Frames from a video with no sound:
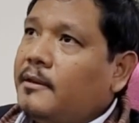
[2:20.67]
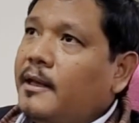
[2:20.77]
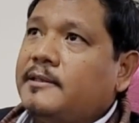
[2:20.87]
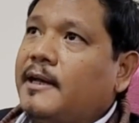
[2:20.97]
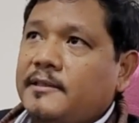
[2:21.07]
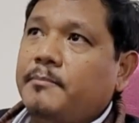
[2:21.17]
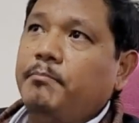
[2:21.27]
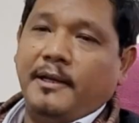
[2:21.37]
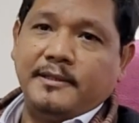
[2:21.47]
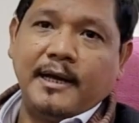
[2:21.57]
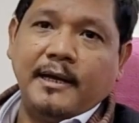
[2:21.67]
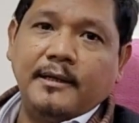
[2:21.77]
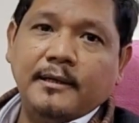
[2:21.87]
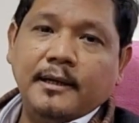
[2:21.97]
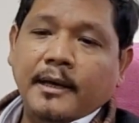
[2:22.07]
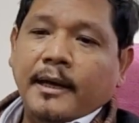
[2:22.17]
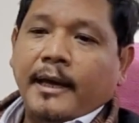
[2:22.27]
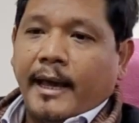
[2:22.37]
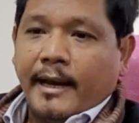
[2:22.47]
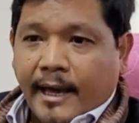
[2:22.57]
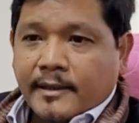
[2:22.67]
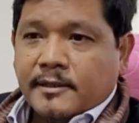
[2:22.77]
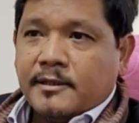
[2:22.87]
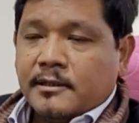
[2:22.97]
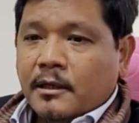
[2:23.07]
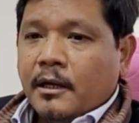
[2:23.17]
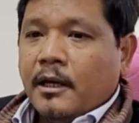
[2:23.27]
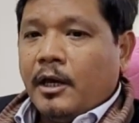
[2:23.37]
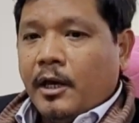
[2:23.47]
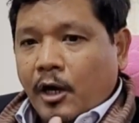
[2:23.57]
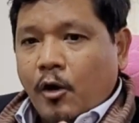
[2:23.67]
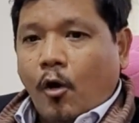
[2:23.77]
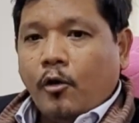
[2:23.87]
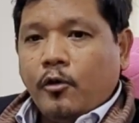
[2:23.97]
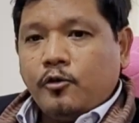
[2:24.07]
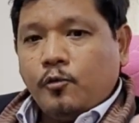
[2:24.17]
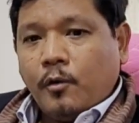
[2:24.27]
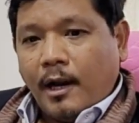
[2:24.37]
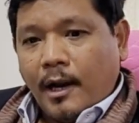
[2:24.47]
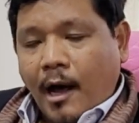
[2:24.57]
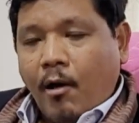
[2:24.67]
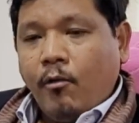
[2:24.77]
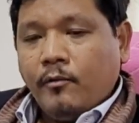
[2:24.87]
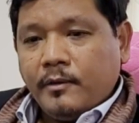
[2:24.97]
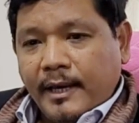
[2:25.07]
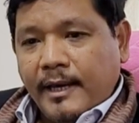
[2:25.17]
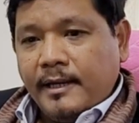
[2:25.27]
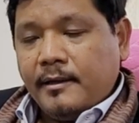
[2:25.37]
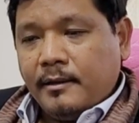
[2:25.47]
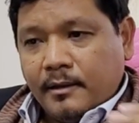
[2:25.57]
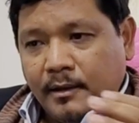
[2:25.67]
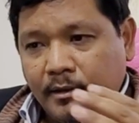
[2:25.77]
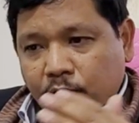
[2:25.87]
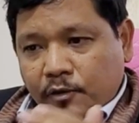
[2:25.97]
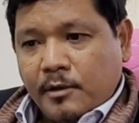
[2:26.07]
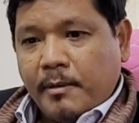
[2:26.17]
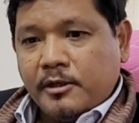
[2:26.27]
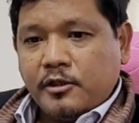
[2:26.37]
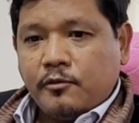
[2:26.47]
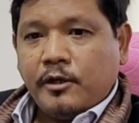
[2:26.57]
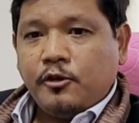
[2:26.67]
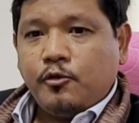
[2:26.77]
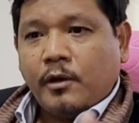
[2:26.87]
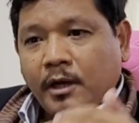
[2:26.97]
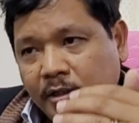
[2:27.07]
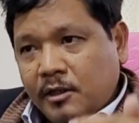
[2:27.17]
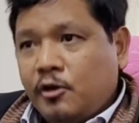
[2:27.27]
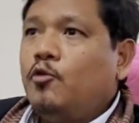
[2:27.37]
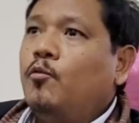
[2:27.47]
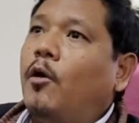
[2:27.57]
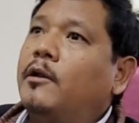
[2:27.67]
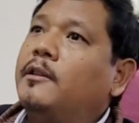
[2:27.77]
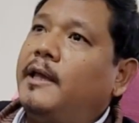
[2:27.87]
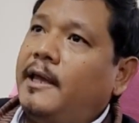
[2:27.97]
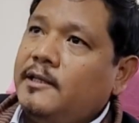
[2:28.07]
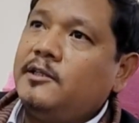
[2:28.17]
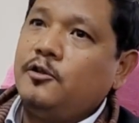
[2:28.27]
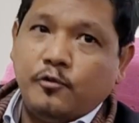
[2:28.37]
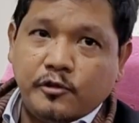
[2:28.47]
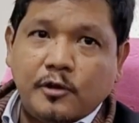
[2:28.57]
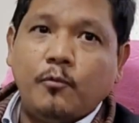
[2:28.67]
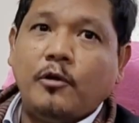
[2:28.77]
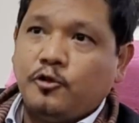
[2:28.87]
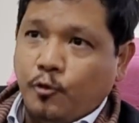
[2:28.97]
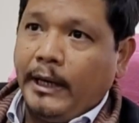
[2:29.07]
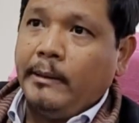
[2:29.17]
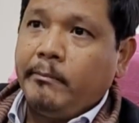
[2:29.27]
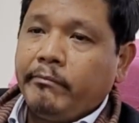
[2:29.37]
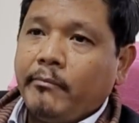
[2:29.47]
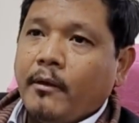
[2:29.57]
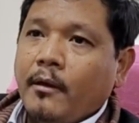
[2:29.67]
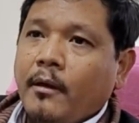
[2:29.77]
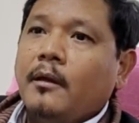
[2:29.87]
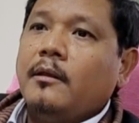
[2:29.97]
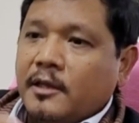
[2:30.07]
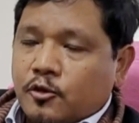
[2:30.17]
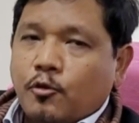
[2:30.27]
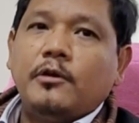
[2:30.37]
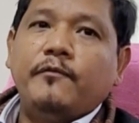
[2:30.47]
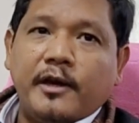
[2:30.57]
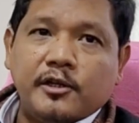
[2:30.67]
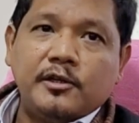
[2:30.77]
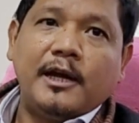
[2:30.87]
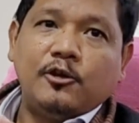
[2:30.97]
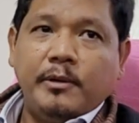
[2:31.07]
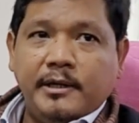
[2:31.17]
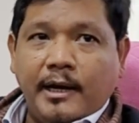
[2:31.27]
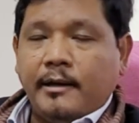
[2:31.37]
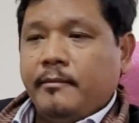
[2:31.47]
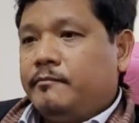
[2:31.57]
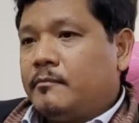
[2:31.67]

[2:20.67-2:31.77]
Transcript: It's as simple as that. And hence, in order to allow the, the judicial magistrate to continue what the ADC judicial was doing, this notification had to be done.